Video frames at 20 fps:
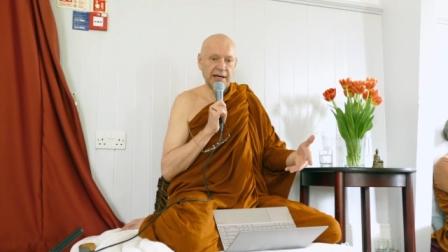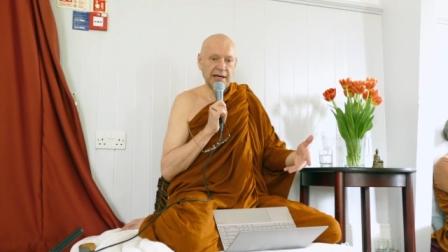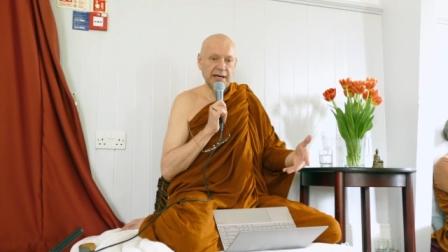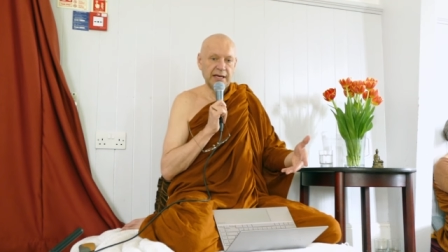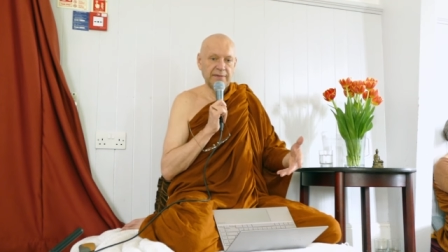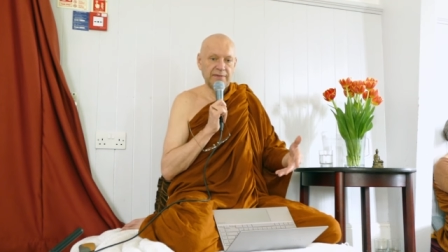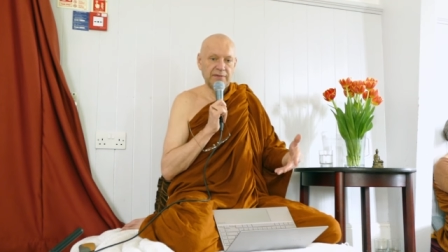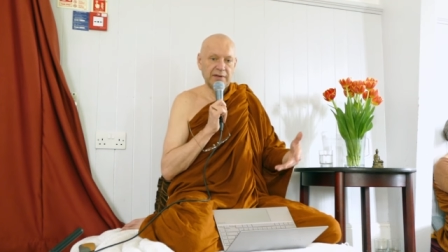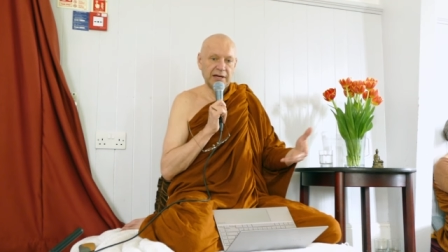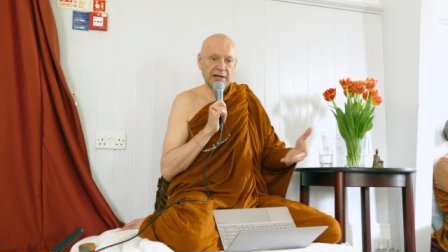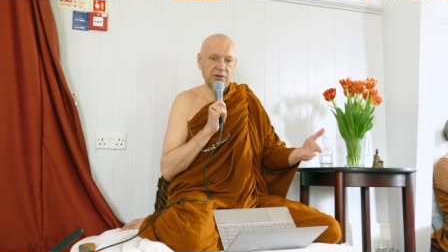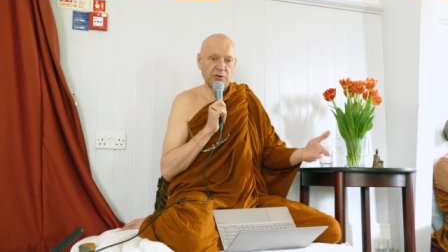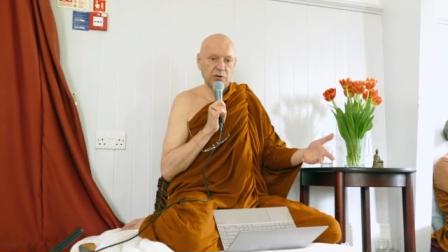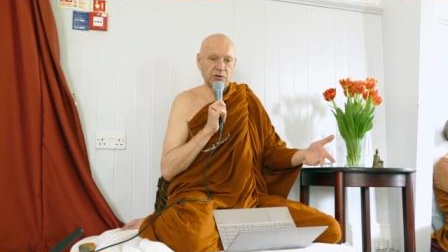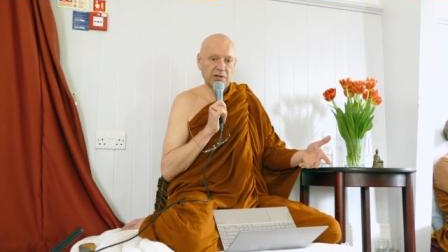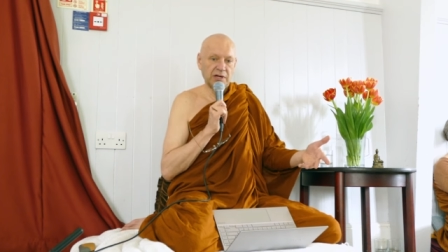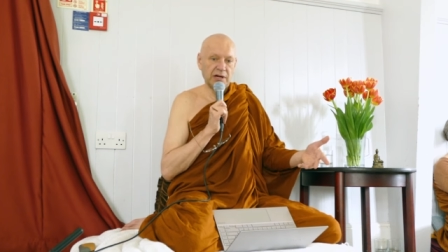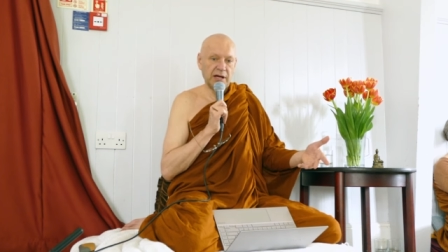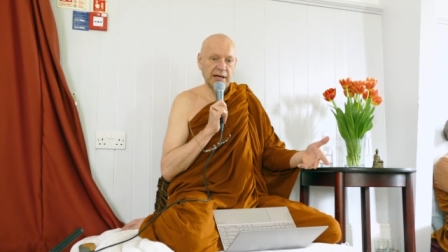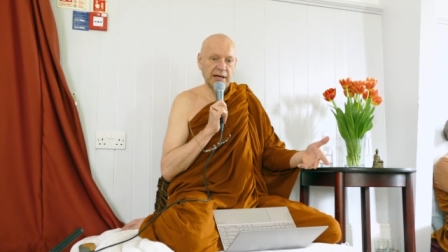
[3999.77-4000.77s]
If they are
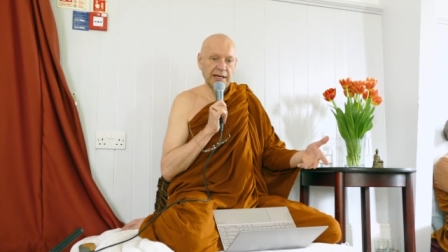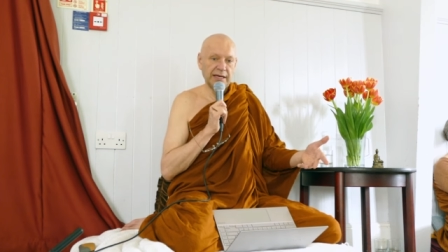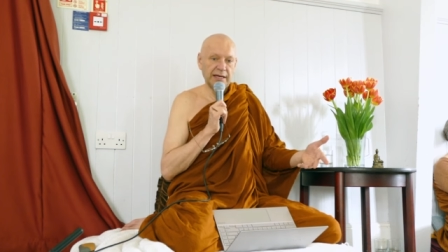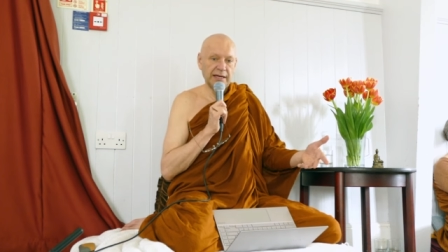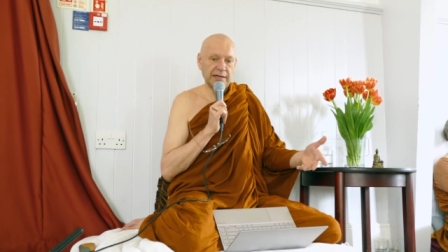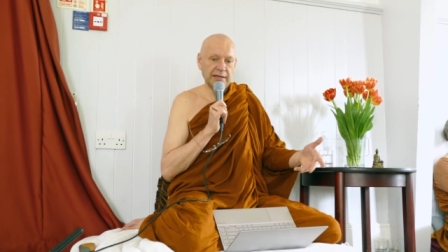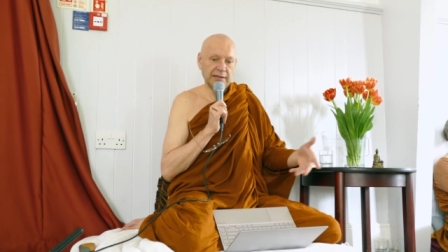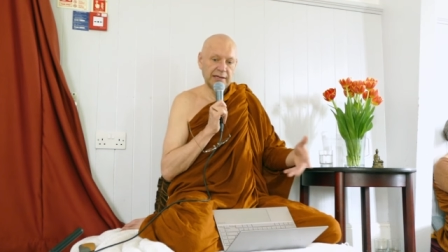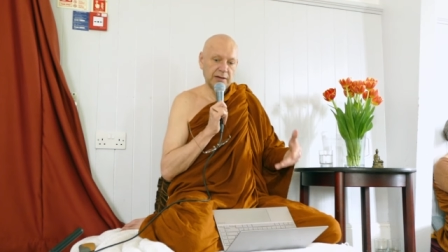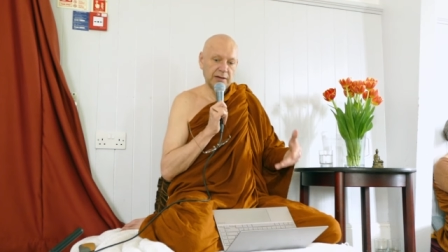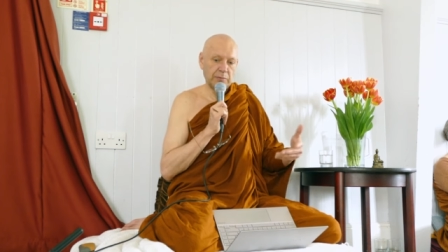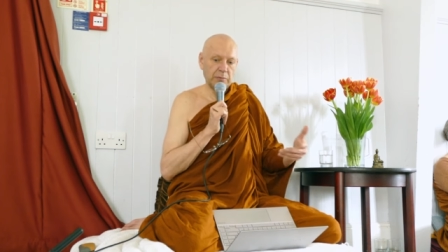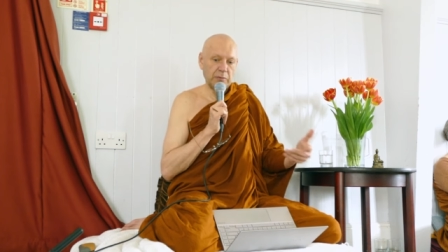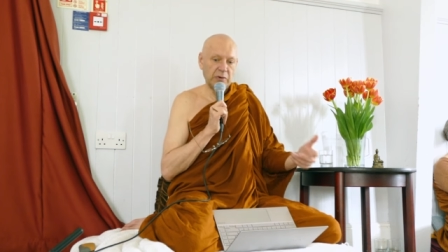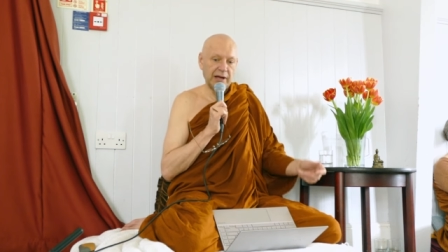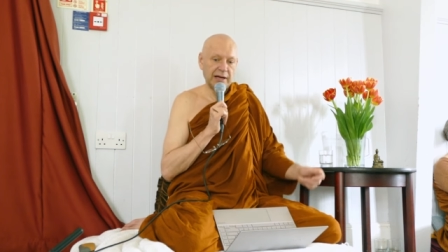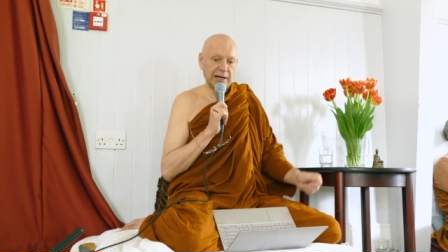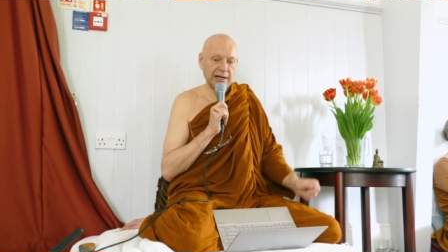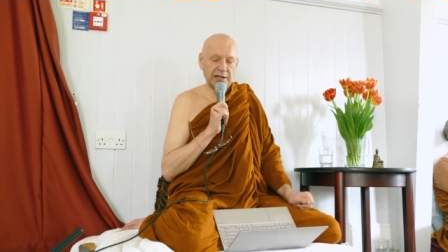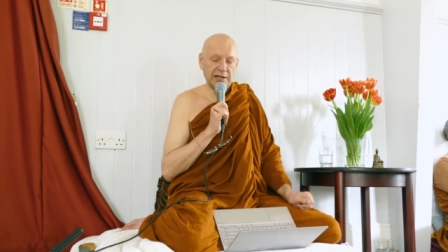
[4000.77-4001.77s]
not kind, they're
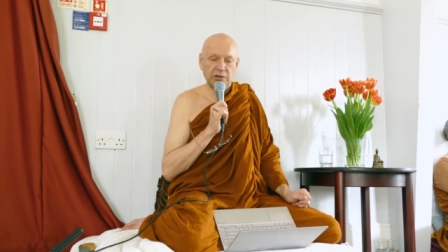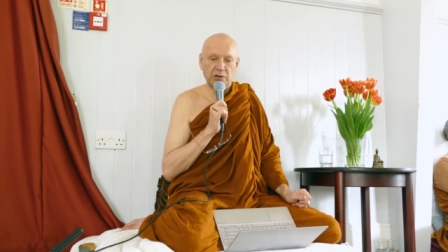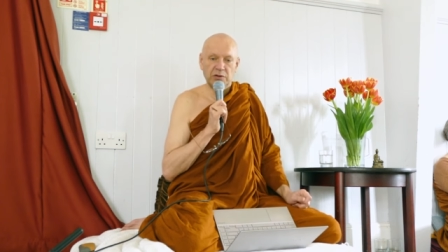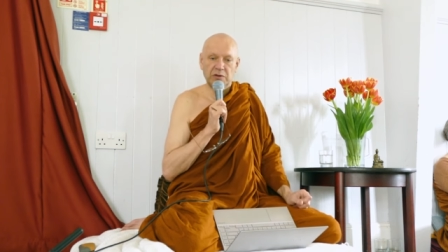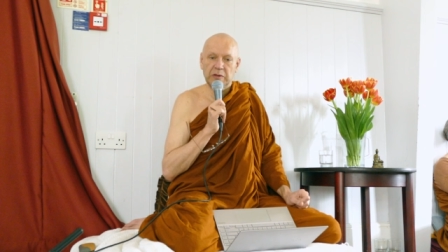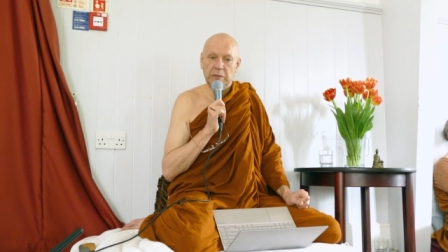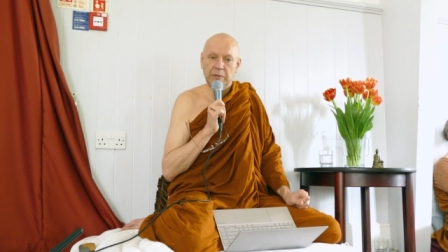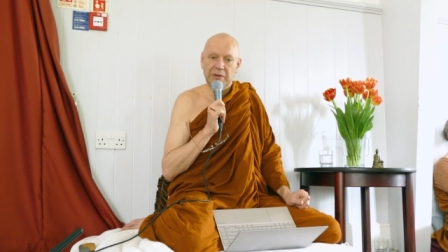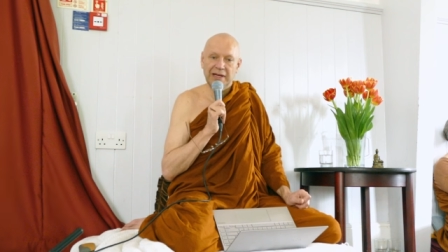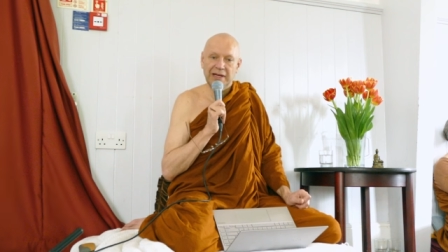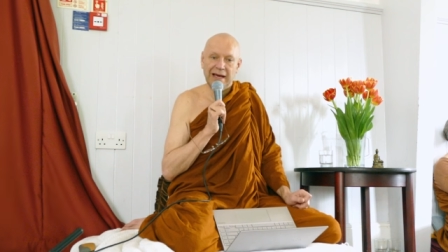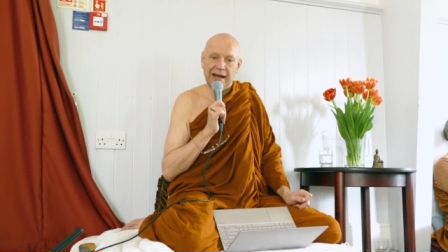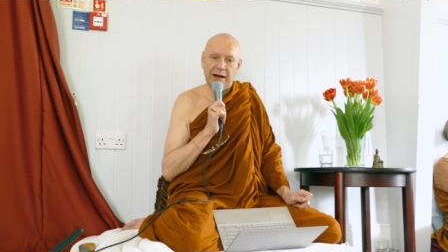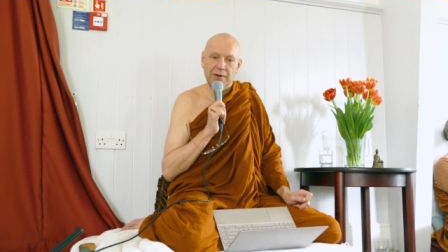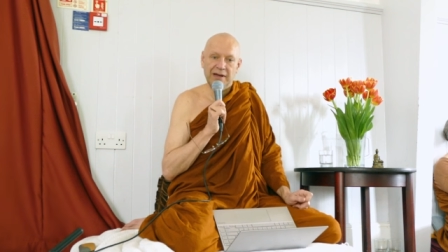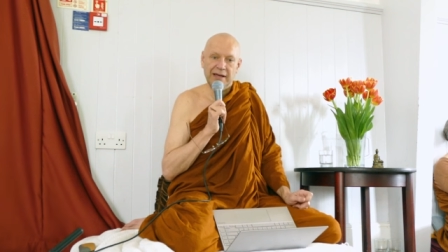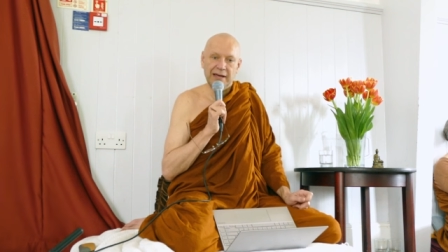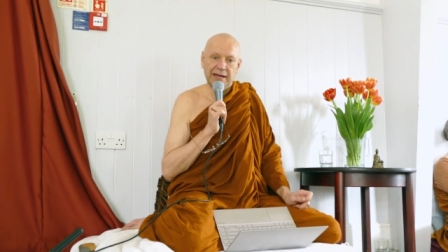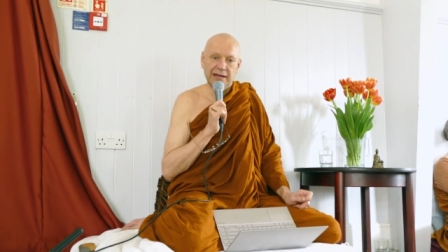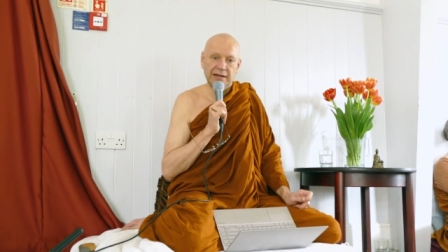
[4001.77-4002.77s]
likely not to be an
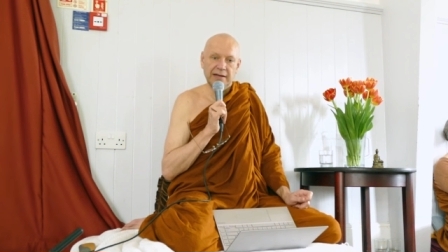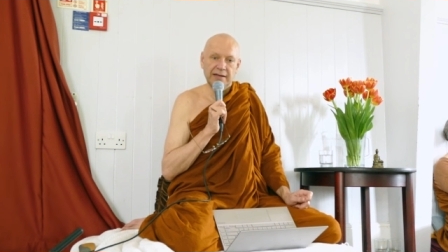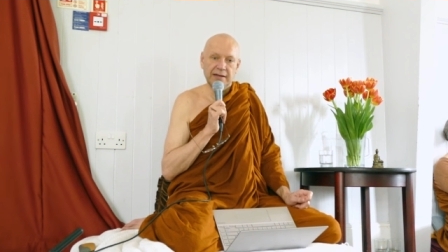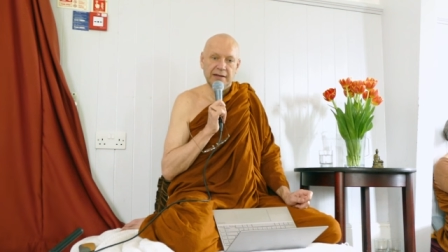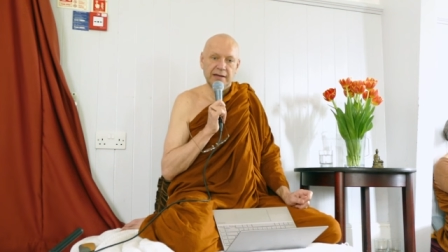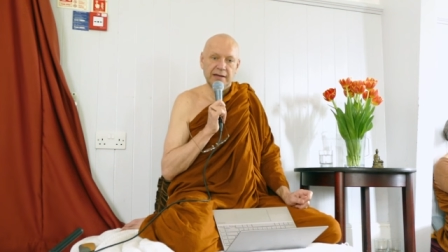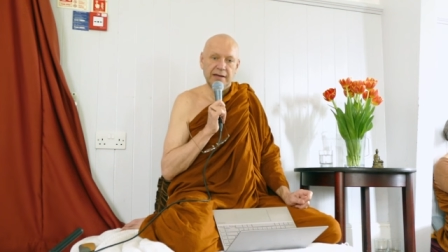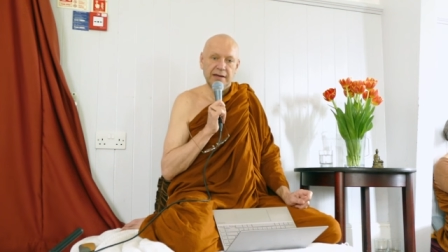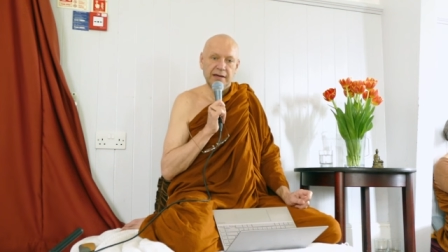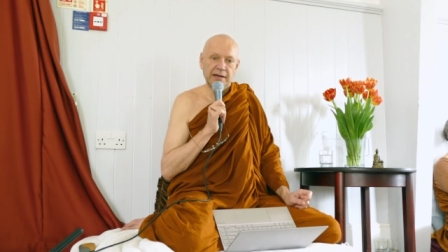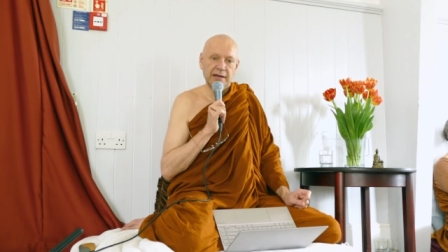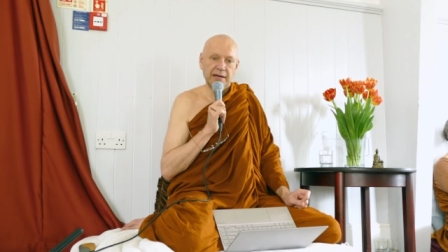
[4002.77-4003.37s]
arahant.